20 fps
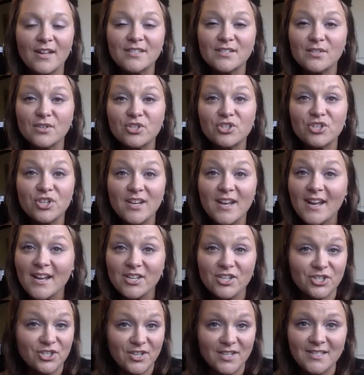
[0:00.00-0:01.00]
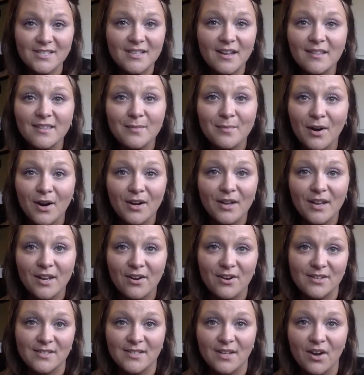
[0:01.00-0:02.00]
And so she's done the marketing
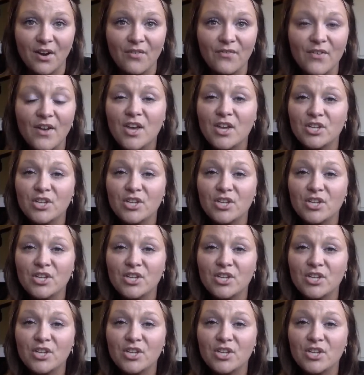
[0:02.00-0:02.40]
herself.